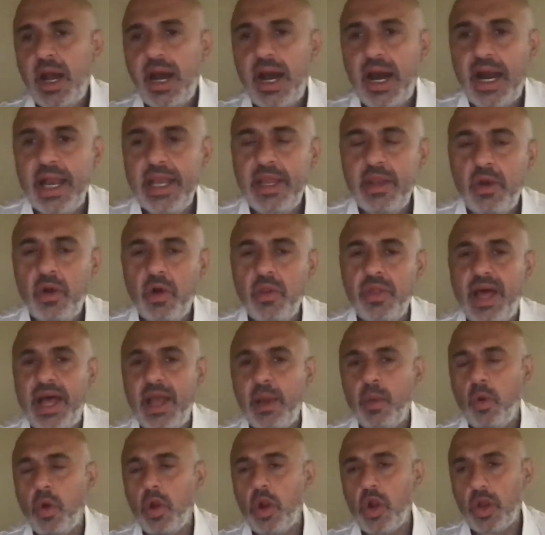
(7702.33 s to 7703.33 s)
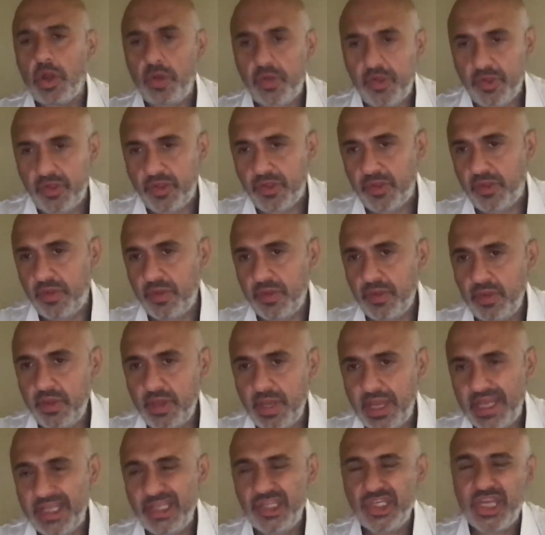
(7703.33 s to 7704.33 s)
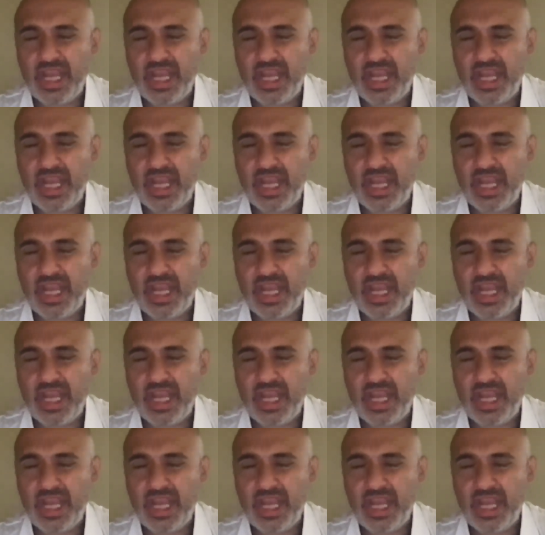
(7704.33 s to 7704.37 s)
I know thy works and